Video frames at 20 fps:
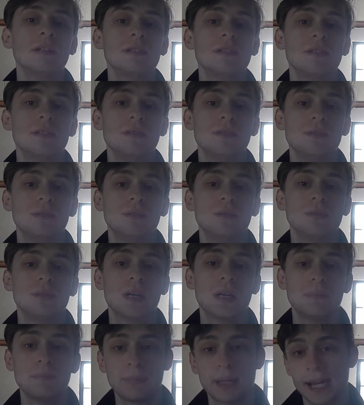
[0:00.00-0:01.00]
to
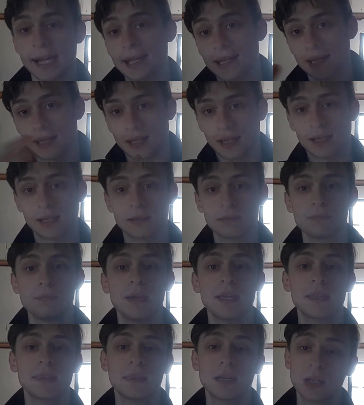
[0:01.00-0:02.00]
come back and
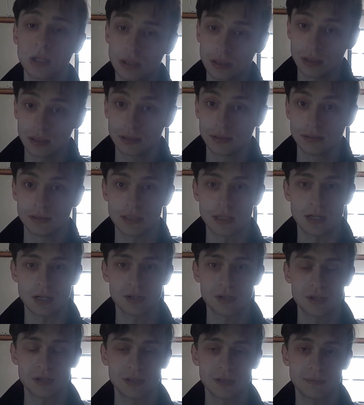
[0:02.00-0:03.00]
make their
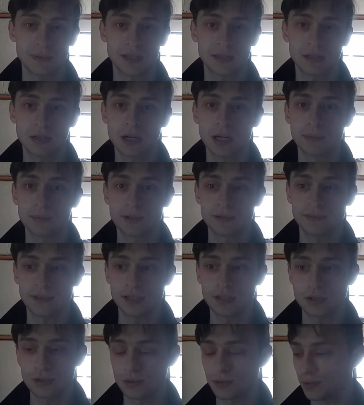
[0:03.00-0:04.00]
deductions, make their
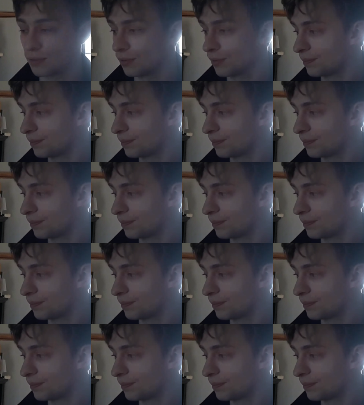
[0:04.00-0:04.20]
observations.